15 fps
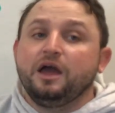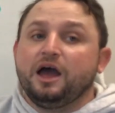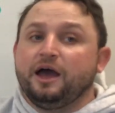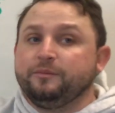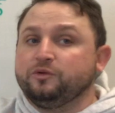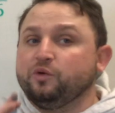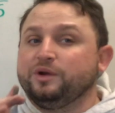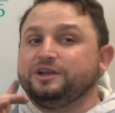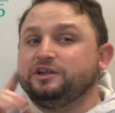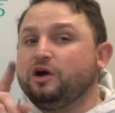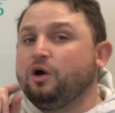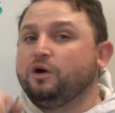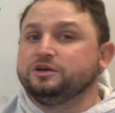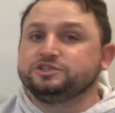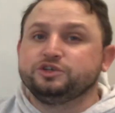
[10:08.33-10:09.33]
I'm going to
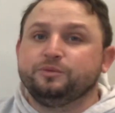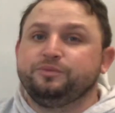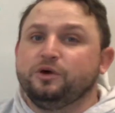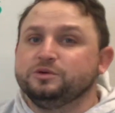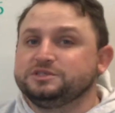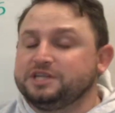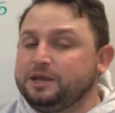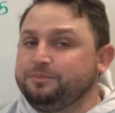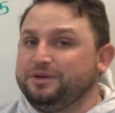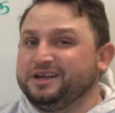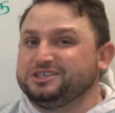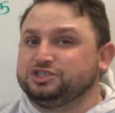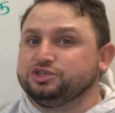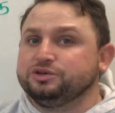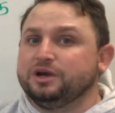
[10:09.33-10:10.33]
also post a
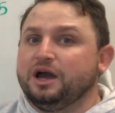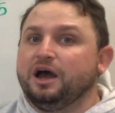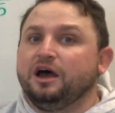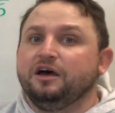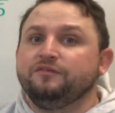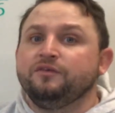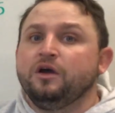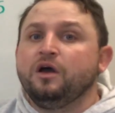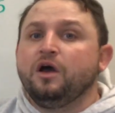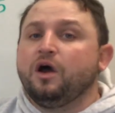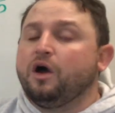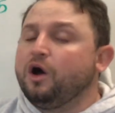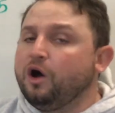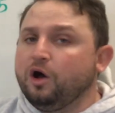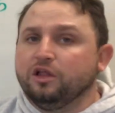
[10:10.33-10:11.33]
picture of
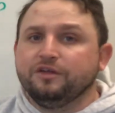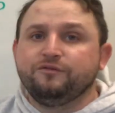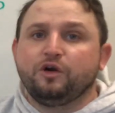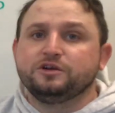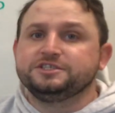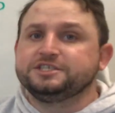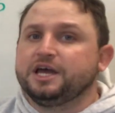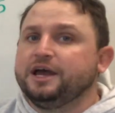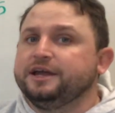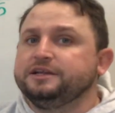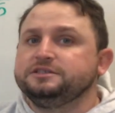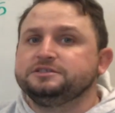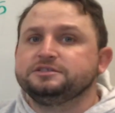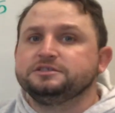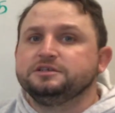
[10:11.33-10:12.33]
all of our
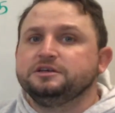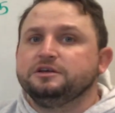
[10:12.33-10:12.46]
signs